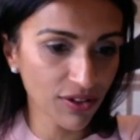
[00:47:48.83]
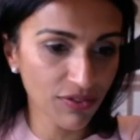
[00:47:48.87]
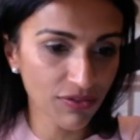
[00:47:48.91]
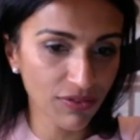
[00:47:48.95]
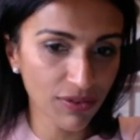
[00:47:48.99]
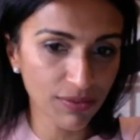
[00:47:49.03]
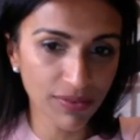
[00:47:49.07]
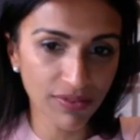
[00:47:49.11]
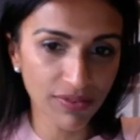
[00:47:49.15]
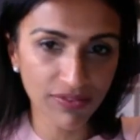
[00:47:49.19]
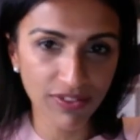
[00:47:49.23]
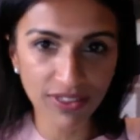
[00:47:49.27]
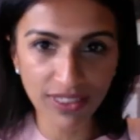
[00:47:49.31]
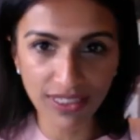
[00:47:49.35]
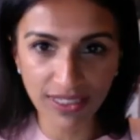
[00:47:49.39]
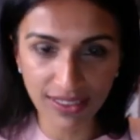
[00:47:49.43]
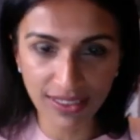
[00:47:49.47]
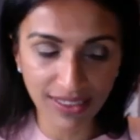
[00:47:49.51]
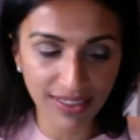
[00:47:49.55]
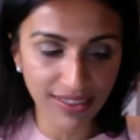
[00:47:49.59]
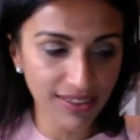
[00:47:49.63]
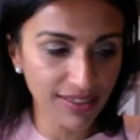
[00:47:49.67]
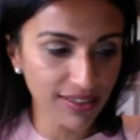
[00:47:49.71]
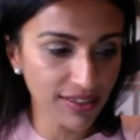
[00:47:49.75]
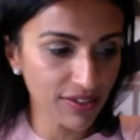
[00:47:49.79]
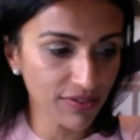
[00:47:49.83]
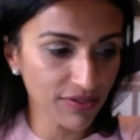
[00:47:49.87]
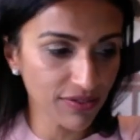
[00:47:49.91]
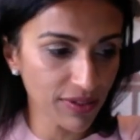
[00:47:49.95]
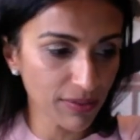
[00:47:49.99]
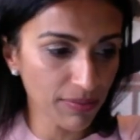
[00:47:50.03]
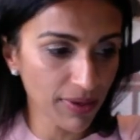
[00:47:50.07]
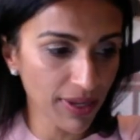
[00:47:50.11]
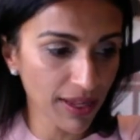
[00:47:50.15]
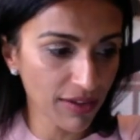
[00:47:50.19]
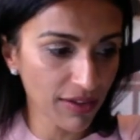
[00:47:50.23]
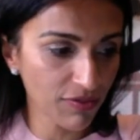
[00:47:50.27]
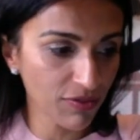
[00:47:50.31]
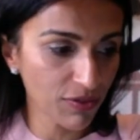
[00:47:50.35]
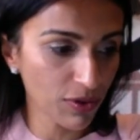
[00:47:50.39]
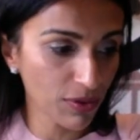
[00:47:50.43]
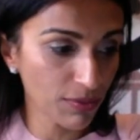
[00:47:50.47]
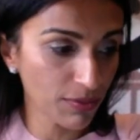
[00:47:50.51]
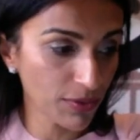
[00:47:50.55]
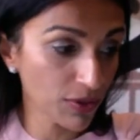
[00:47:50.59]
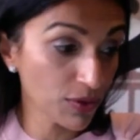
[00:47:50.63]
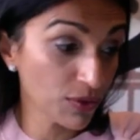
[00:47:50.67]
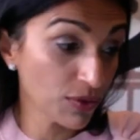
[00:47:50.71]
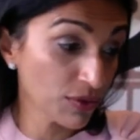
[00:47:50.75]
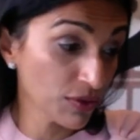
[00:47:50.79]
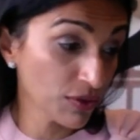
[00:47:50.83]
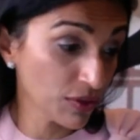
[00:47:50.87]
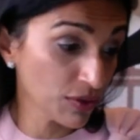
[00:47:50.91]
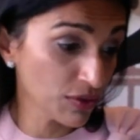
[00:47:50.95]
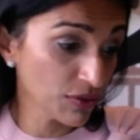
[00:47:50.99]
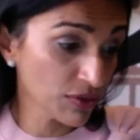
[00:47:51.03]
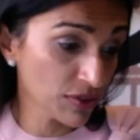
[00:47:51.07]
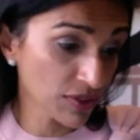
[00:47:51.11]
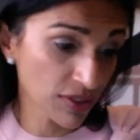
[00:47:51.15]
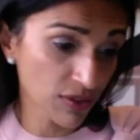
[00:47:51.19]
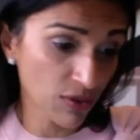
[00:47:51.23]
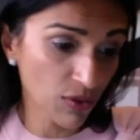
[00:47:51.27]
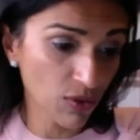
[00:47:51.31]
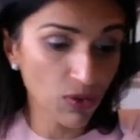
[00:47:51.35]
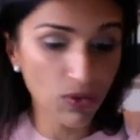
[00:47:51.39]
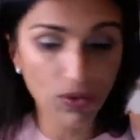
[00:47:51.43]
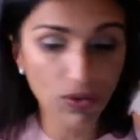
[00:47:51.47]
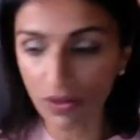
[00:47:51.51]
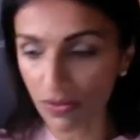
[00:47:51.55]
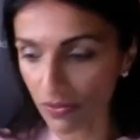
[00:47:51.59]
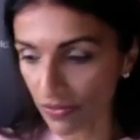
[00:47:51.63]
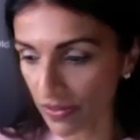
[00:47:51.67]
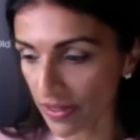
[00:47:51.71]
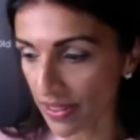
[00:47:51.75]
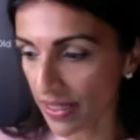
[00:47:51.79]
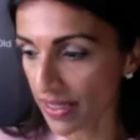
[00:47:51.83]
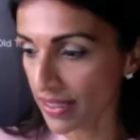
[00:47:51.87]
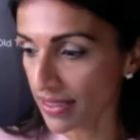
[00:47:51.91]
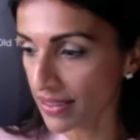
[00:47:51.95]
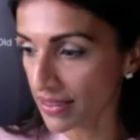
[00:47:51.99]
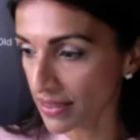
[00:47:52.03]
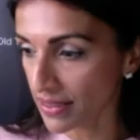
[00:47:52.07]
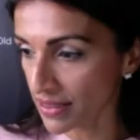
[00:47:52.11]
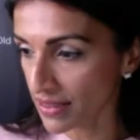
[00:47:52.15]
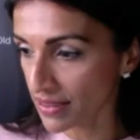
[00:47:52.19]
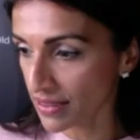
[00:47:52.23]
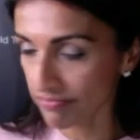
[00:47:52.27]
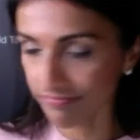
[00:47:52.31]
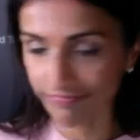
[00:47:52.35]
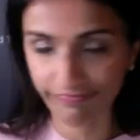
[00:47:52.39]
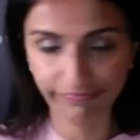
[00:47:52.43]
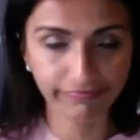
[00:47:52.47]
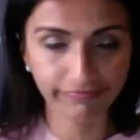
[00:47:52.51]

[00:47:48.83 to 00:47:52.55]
from the versatility of the platform, you use all of these